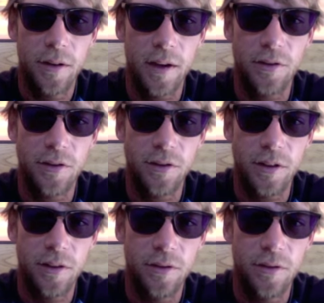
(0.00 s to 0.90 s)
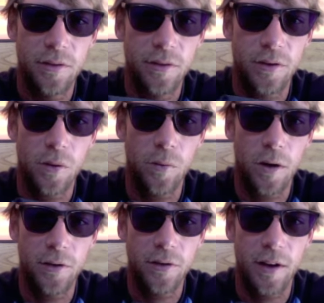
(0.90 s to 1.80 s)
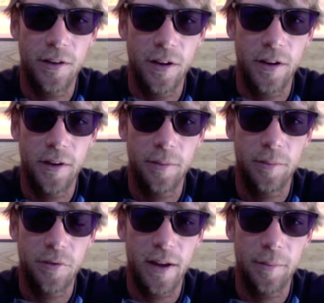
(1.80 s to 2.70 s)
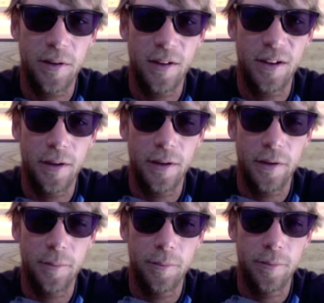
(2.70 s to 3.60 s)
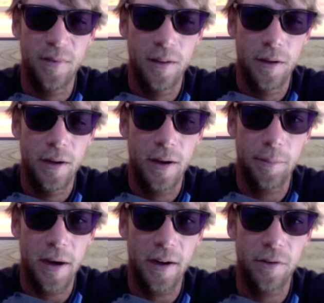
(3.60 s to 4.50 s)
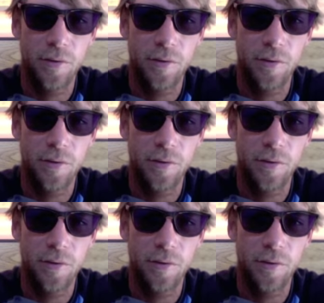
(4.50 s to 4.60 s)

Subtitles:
SnGs, stonewashed titanium, flame titanium, and back and